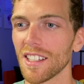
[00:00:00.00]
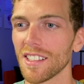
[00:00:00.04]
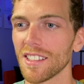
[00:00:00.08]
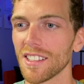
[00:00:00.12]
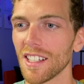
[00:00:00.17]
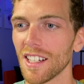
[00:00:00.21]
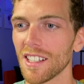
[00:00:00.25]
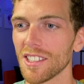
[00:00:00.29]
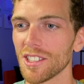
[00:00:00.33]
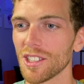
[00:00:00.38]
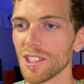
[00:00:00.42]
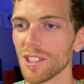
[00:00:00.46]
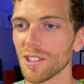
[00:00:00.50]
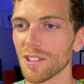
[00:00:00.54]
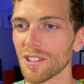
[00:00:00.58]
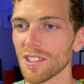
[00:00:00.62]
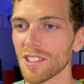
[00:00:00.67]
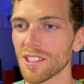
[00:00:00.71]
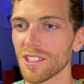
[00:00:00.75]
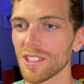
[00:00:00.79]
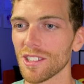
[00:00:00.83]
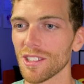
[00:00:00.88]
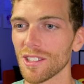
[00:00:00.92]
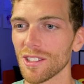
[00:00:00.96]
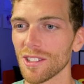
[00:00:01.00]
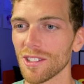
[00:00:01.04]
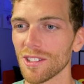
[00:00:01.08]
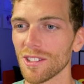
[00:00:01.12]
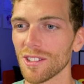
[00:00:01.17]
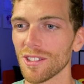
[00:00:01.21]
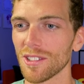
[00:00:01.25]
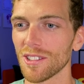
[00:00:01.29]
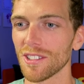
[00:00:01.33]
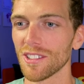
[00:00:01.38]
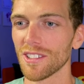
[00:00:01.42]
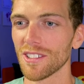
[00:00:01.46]
dad joke
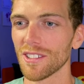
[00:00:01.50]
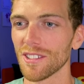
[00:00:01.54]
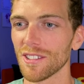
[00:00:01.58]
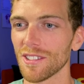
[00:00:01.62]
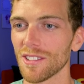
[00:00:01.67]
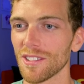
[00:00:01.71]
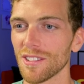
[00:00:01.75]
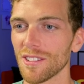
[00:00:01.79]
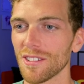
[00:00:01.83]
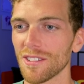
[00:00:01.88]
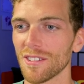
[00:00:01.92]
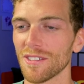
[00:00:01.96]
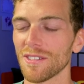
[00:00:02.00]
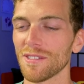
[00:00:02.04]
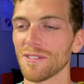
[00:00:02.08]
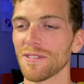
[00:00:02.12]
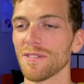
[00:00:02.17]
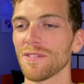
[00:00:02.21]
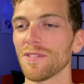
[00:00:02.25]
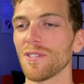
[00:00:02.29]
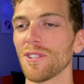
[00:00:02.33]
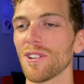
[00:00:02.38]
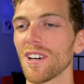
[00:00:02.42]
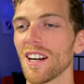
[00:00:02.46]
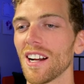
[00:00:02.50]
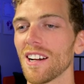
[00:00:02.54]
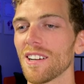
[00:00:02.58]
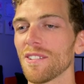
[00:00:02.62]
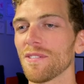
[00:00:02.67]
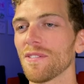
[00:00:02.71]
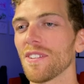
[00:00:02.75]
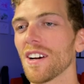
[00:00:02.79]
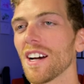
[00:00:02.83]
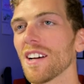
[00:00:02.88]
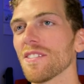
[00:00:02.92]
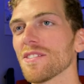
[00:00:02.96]
2, 4 out of
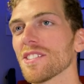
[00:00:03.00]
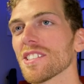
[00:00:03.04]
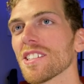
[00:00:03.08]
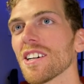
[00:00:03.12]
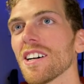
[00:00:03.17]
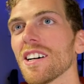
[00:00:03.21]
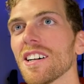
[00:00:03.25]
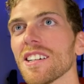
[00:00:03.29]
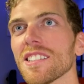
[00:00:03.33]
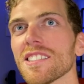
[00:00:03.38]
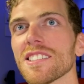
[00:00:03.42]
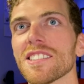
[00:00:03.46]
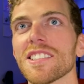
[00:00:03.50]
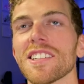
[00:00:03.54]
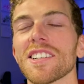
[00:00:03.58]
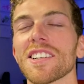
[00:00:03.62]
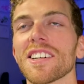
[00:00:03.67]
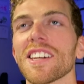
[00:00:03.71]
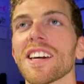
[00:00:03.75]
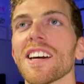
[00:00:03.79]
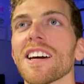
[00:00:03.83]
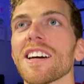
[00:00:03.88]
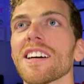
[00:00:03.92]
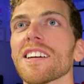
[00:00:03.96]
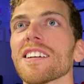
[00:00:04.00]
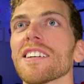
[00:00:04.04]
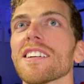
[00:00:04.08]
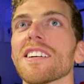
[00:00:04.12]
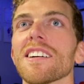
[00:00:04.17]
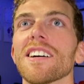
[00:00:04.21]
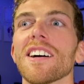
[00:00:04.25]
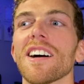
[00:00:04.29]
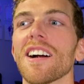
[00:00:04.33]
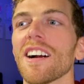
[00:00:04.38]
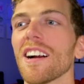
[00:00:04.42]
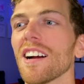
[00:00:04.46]
5 stars. Okay,
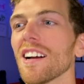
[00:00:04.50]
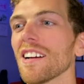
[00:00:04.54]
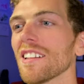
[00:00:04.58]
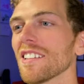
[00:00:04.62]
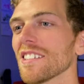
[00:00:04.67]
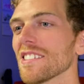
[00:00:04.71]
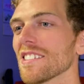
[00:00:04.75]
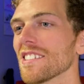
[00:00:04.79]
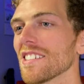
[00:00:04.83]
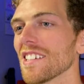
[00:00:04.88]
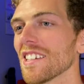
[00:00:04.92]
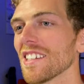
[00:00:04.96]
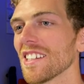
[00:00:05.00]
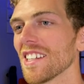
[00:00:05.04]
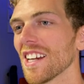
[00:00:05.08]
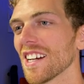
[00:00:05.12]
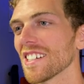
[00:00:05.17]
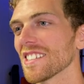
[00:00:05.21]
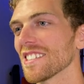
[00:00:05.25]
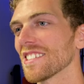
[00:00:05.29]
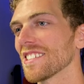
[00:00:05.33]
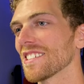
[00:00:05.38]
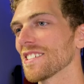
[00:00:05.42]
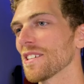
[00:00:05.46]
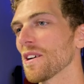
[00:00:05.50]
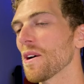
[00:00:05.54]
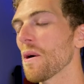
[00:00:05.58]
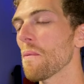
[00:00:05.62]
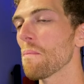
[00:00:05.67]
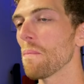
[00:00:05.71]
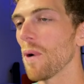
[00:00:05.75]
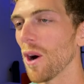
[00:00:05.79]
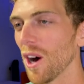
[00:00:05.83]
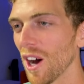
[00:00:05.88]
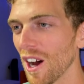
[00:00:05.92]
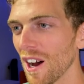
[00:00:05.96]
all right, let's see. Yes,
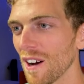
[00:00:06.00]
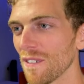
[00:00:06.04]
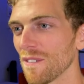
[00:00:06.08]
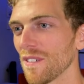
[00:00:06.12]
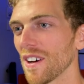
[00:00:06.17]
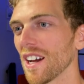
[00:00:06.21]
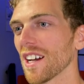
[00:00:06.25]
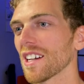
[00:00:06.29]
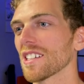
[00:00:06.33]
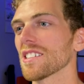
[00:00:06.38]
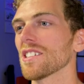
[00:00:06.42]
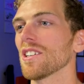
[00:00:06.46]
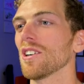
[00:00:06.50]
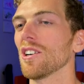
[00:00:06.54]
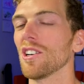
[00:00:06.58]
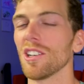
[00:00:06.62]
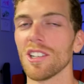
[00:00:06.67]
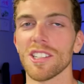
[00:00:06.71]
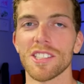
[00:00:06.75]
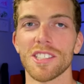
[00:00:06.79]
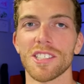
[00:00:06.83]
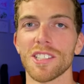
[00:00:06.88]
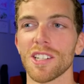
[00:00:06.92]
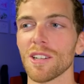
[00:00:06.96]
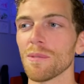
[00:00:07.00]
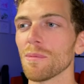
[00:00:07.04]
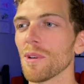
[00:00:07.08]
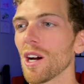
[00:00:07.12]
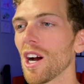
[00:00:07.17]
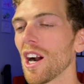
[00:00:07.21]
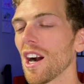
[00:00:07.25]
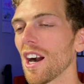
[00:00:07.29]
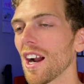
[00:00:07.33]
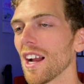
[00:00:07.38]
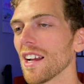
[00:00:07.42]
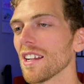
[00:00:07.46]
perfect, awesome.
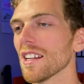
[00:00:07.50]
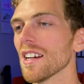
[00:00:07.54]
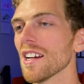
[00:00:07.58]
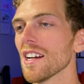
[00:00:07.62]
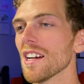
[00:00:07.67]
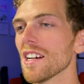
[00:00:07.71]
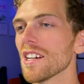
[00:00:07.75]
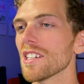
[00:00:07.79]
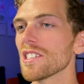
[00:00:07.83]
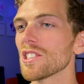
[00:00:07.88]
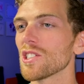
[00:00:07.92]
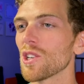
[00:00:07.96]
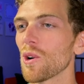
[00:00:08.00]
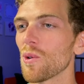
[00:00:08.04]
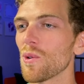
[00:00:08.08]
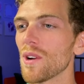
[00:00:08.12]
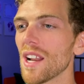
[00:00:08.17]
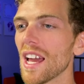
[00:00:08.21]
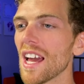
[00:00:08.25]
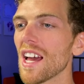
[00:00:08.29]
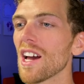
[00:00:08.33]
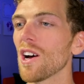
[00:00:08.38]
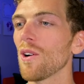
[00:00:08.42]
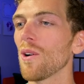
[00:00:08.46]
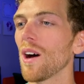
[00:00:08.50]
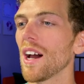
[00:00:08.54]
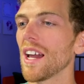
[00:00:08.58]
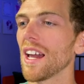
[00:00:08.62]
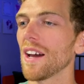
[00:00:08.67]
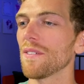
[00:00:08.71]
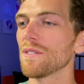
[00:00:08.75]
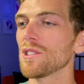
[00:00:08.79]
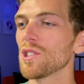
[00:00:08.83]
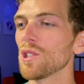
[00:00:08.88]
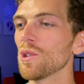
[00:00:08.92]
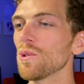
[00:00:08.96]
All right, so now I
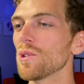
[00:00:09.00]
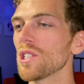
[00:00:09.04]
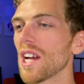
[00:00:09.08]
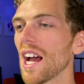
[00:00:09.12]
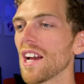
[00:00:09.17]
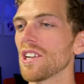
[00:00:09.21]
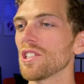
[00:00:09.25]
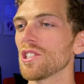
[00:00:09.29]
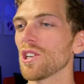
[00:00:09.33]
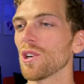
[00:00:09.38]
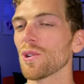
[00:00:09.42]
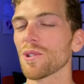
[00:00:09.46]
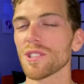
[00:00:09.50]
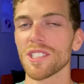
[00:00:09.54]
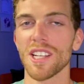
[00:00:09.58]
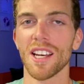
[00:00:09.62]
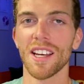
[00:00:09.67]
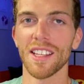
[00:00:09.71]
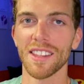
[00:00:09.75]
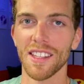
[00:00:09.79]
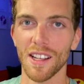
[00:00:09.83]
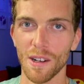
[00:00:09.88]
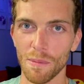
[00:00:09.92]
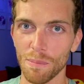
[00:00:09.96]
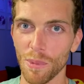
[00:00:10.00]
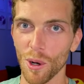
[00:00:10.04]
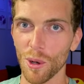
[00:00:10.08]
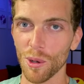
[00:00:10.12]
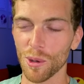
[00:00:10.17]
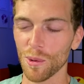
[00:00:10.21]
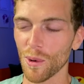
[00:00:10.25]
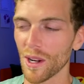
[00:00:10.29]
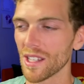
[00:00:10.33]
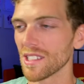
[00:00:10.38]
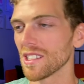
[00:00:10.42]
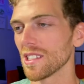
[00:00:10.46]
have 2 dad jokes that are
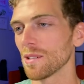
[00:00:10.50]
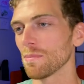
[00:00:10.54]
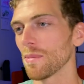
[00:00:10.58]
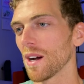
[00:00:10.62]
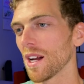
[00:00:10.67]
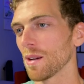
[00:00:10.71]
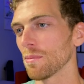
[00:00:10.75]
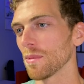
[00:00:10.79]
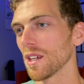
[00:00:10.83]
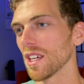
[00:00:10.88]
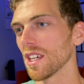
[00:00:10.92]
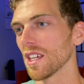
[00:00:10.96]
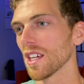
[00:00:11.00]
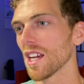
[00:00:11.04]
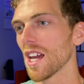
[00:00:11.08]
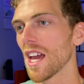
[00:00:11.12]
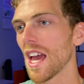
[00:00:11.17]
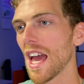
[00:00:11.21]
both rated by me.